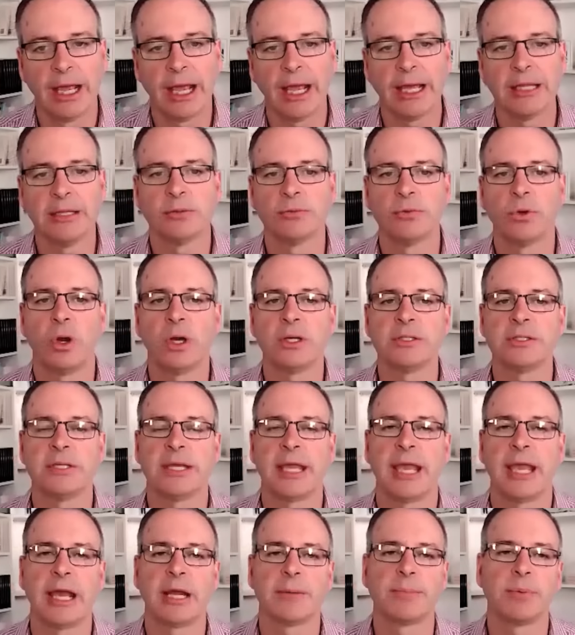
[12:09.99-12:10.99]
and the rising
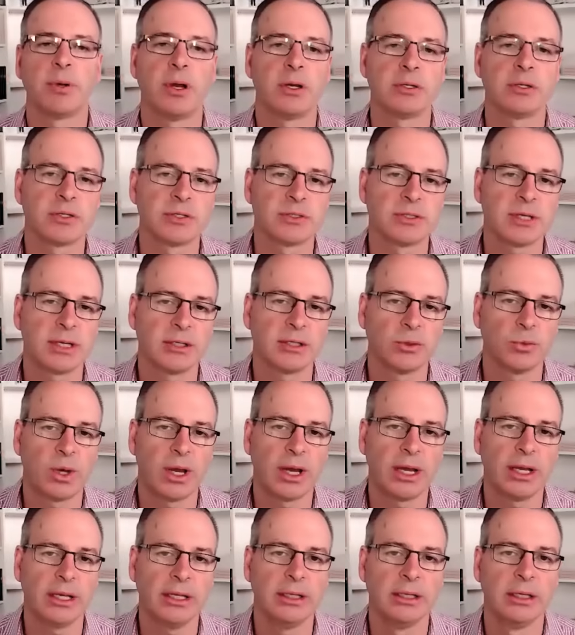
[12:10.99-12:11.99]
house prices
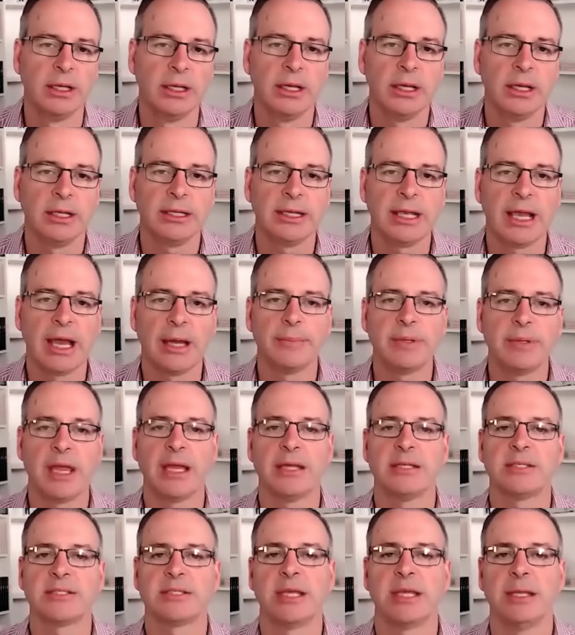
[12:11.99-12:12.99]
underway. The
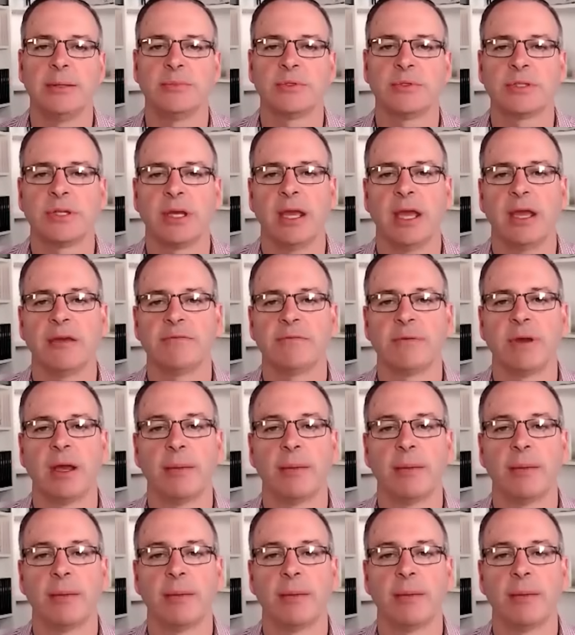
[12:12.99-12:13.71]
RBA seems to have